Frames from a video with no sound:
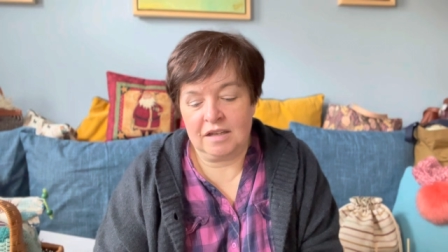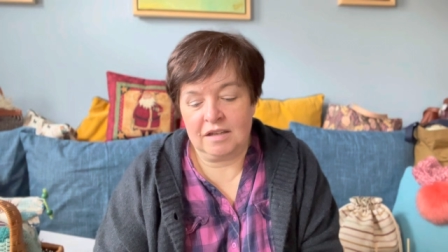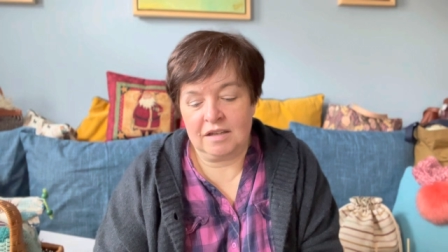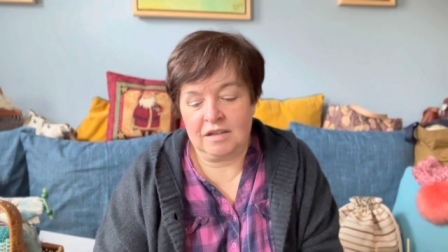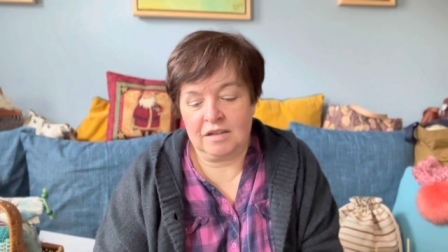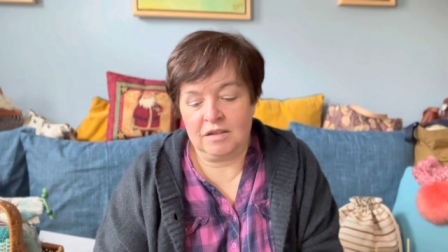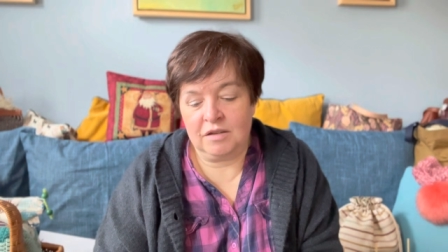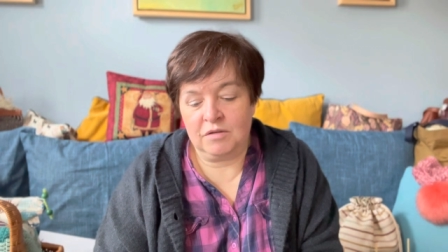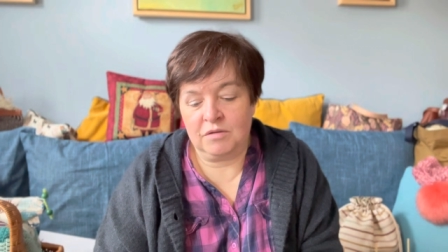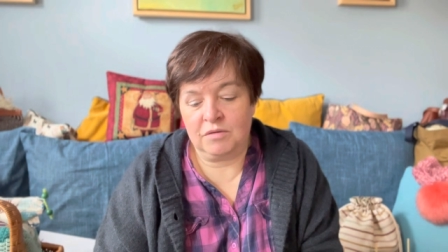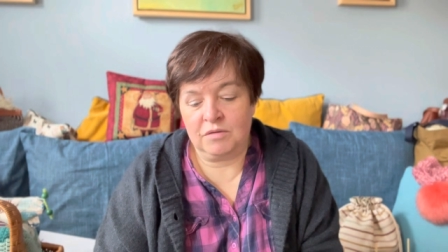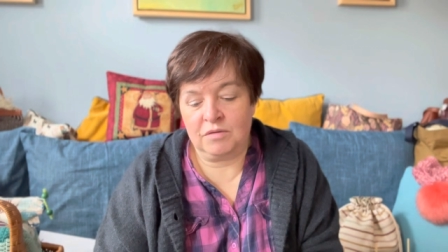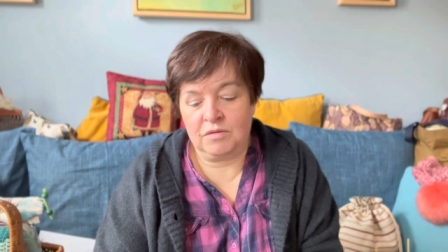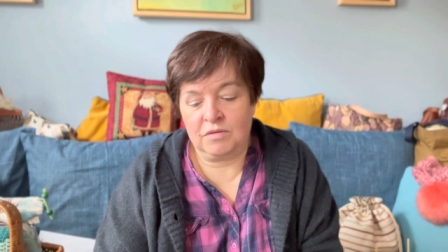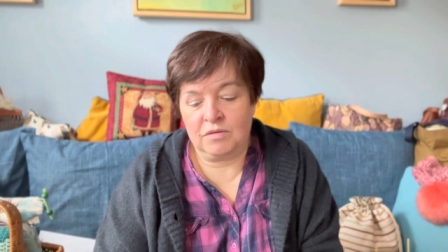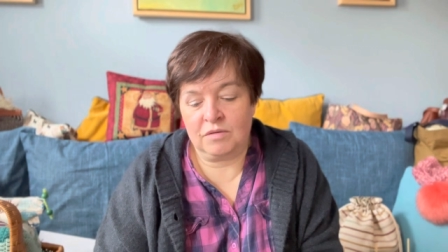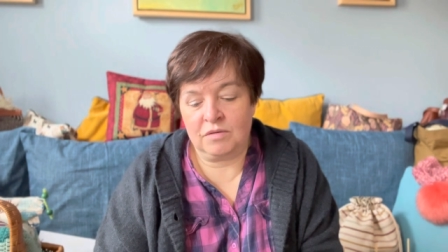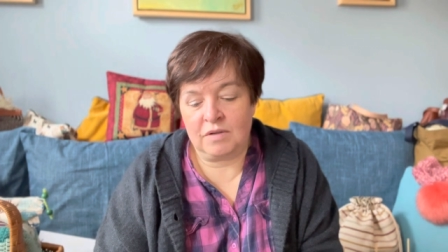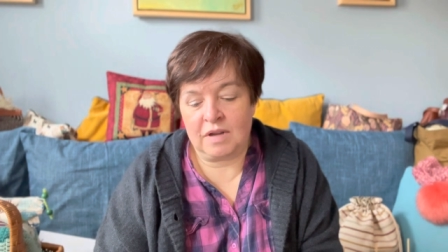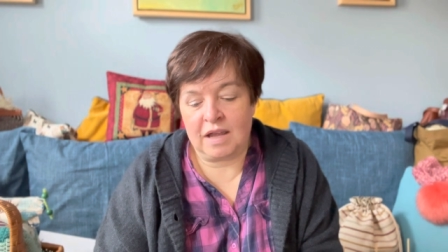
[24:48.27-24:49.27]

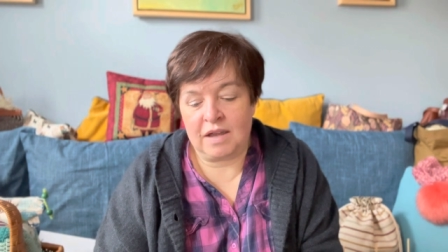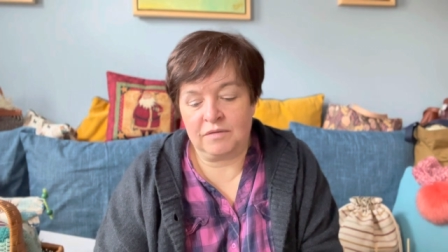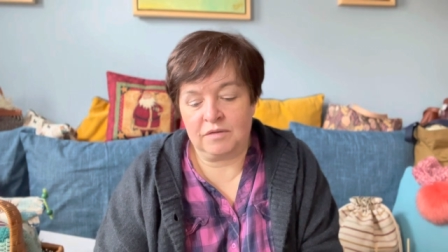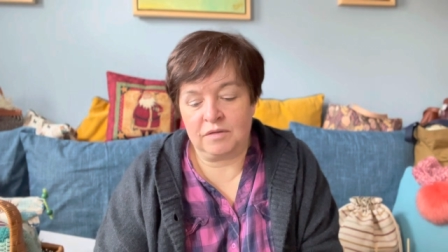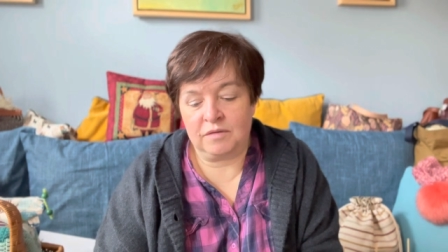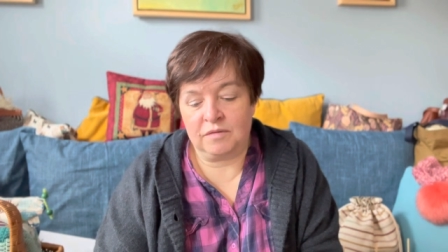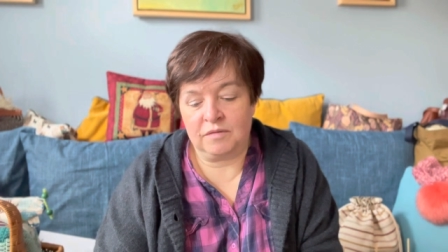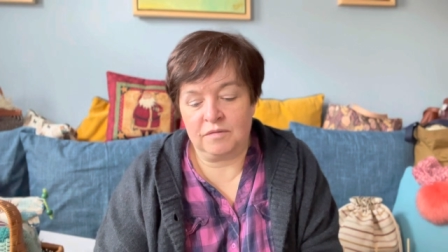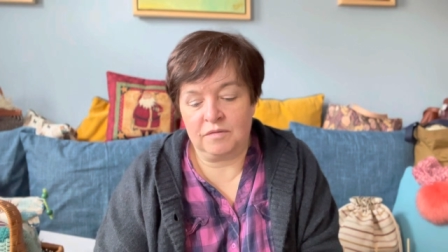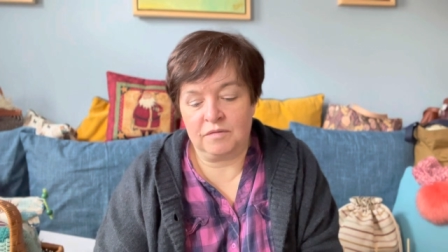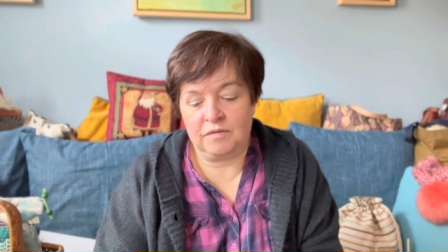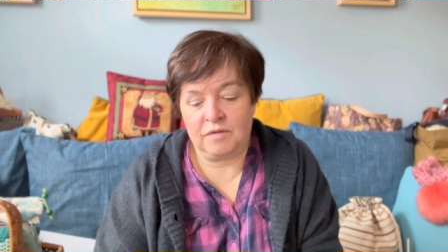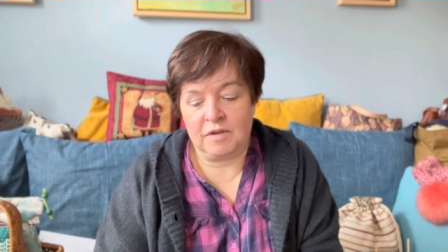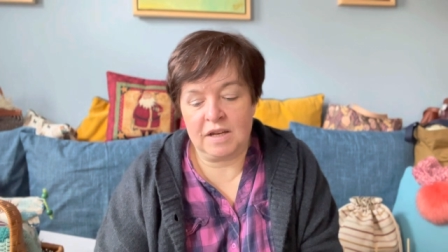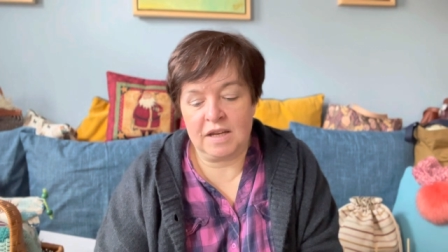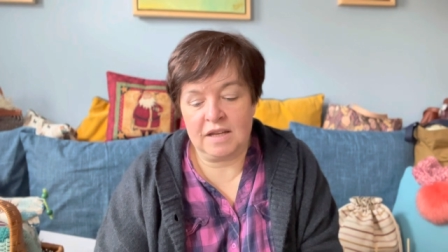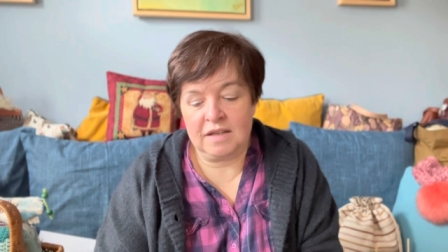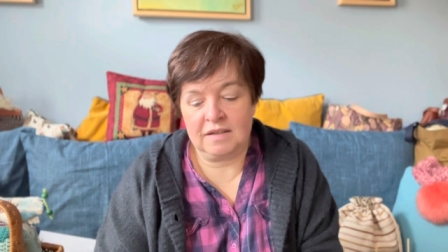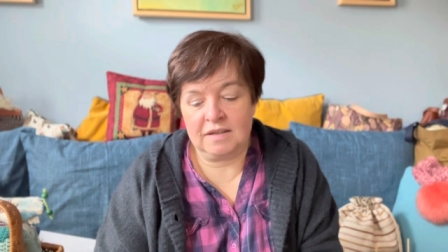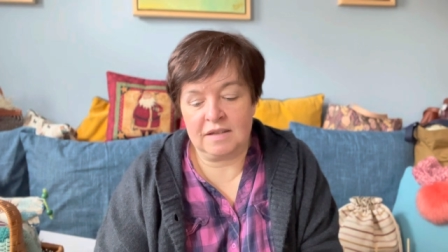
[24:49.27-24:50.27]
You have a
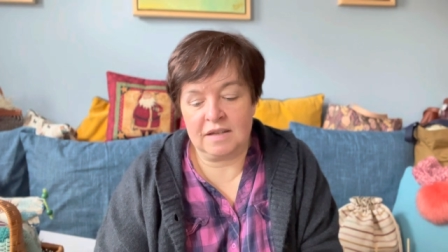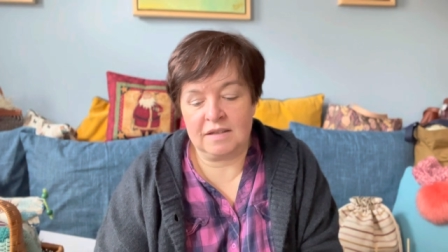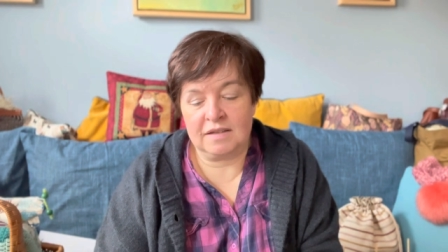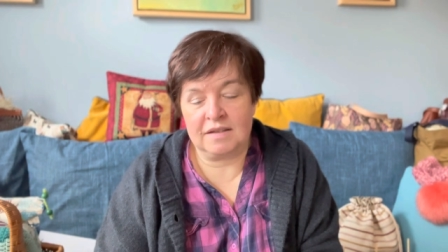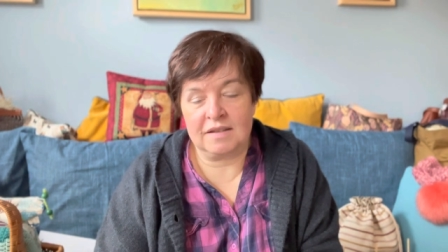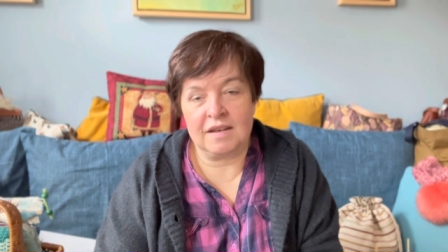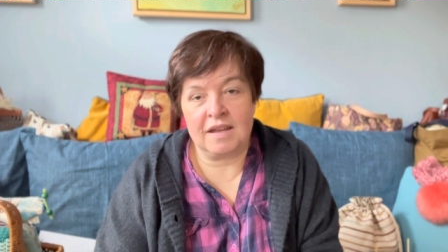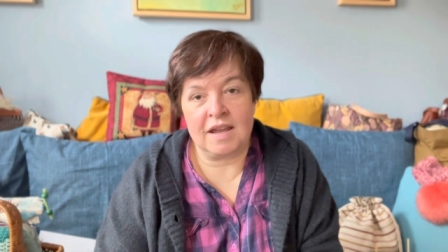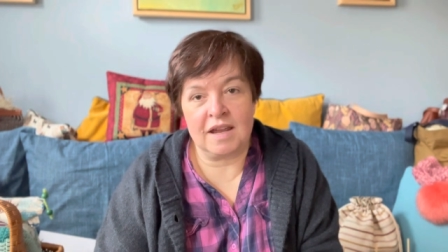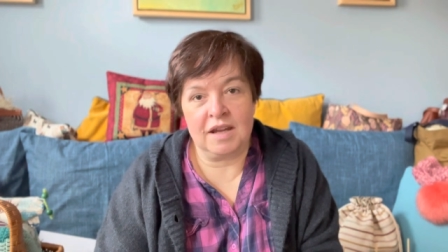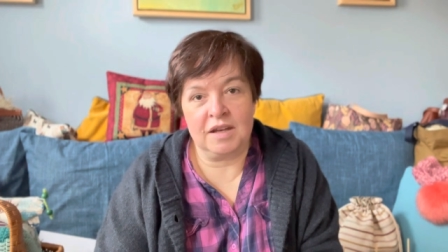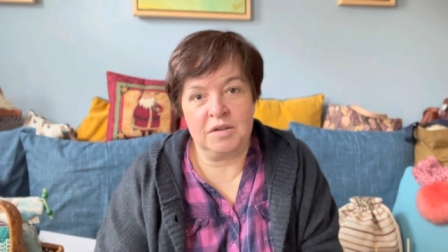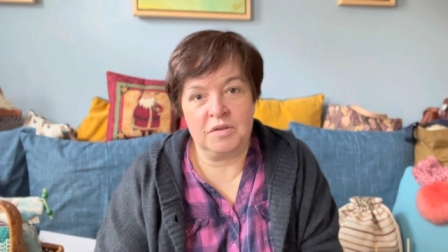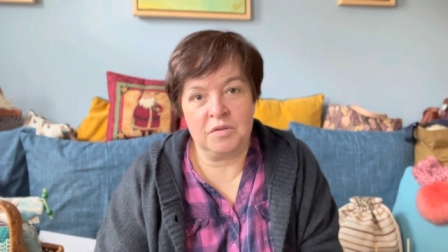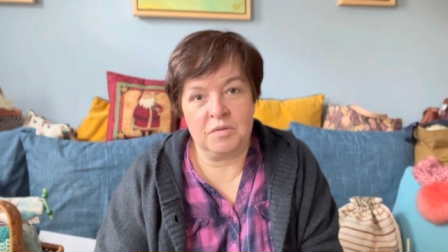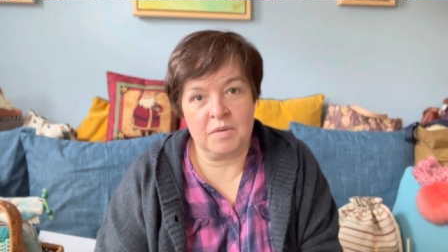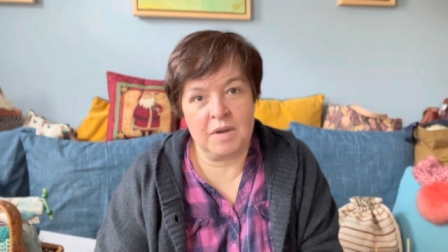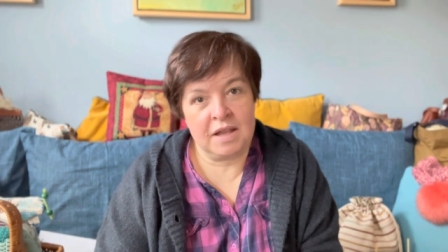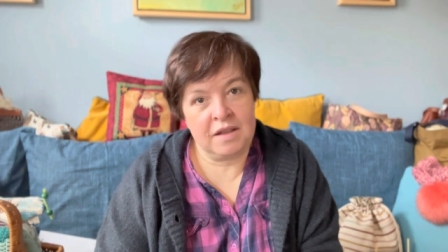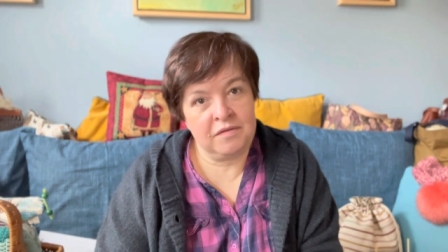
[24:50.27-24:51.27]
free
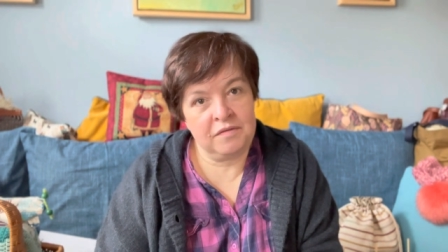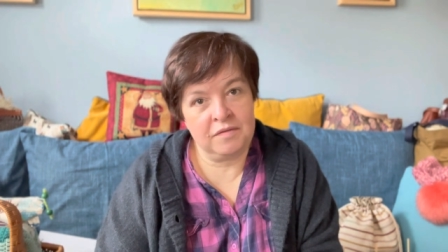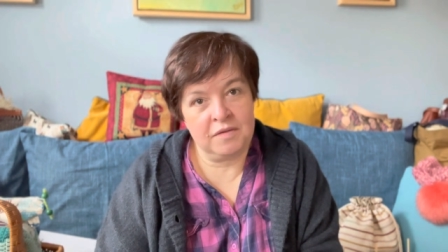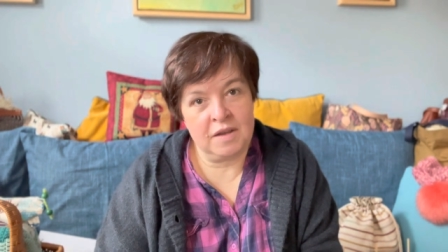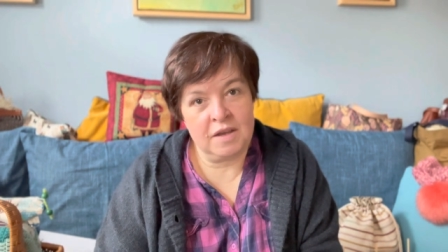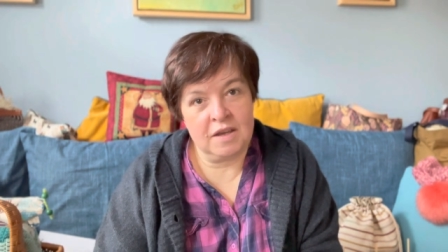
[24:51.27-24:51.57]
6-9-12,